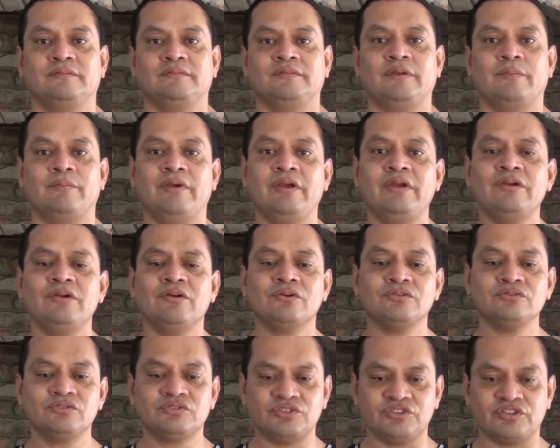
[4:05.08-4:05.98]
The main
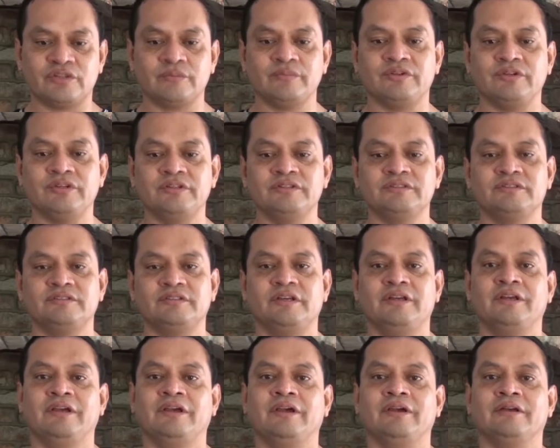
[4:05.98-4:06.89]
concern is,
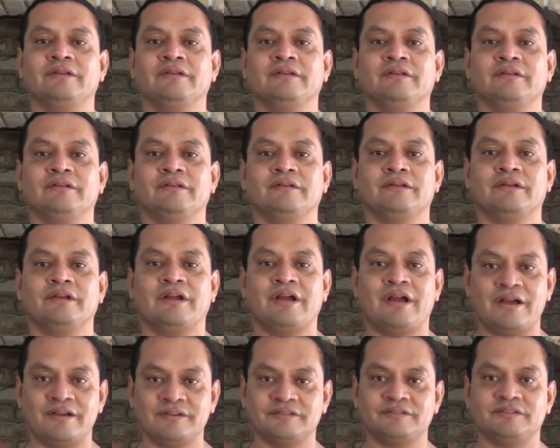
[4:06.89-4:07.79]
again,
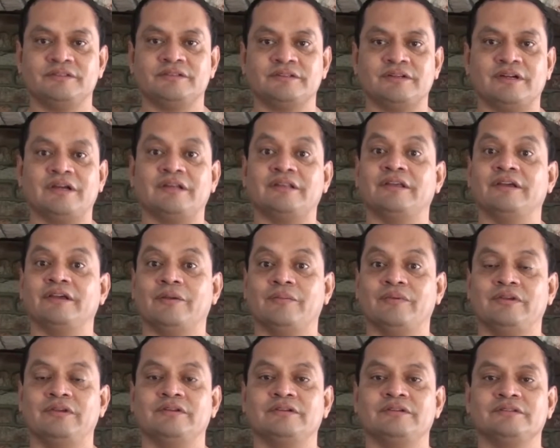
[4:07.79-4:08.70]
cancer and
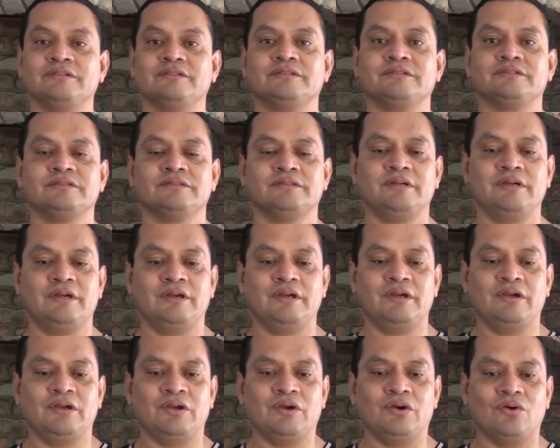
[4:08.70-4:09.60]
diabetes.
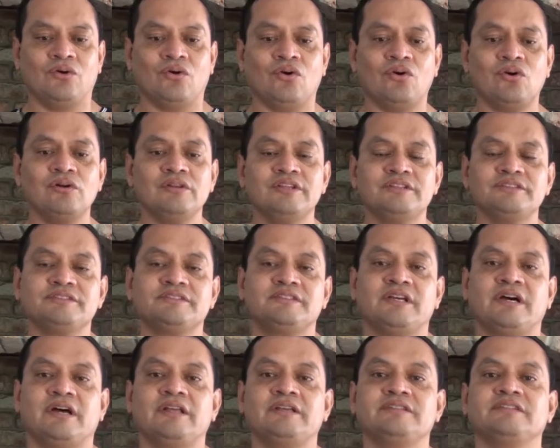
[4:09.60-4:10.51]
All the
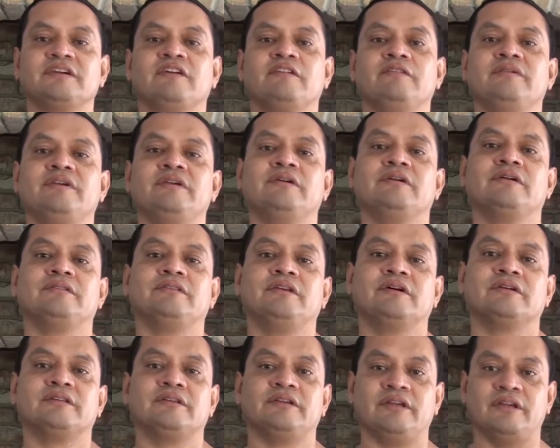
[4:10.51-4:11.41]
studies have been
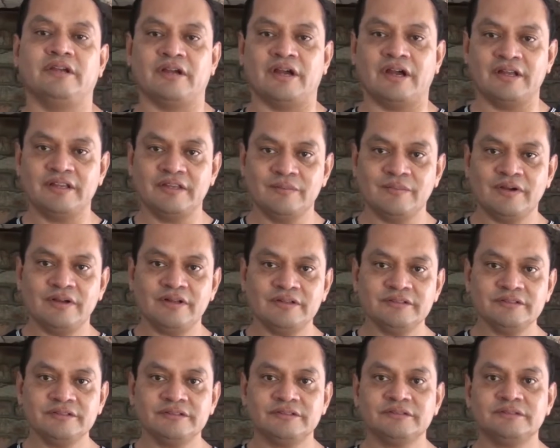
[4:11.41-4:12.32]
conducted in
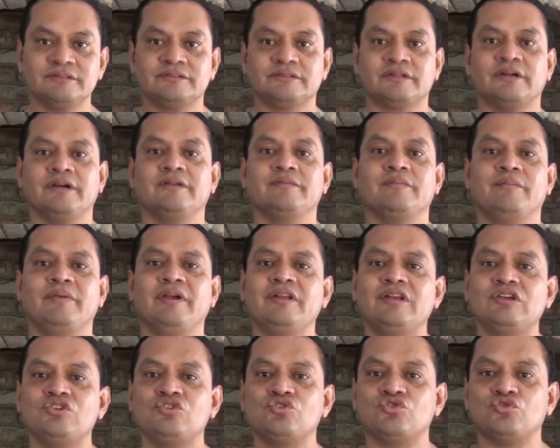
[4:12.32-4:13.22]
animals, right?
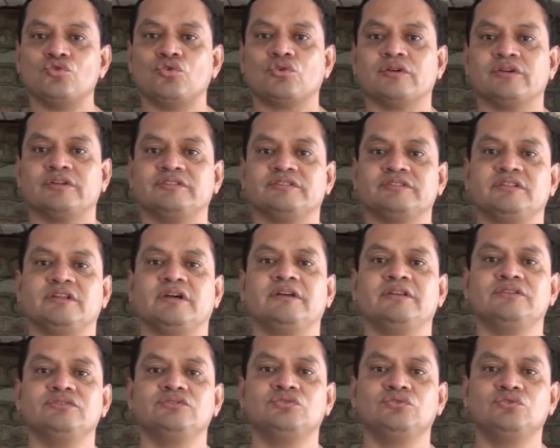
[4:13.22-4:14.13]
Very short
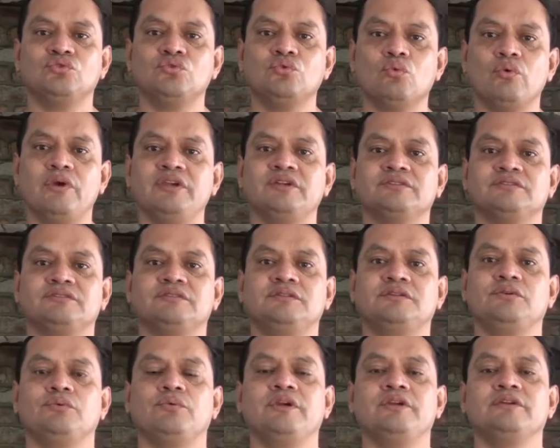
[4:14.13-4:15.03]
studies, 2 weeks,
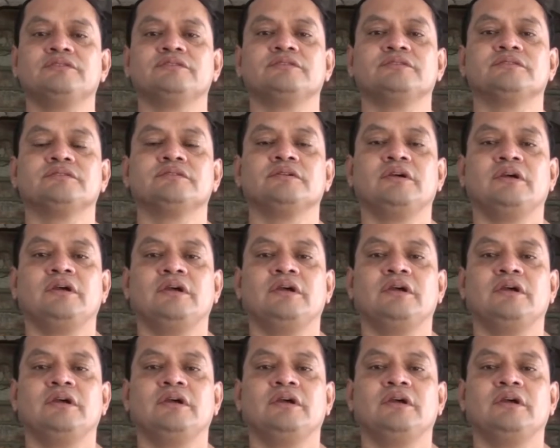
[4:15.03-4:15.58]
3 weeks.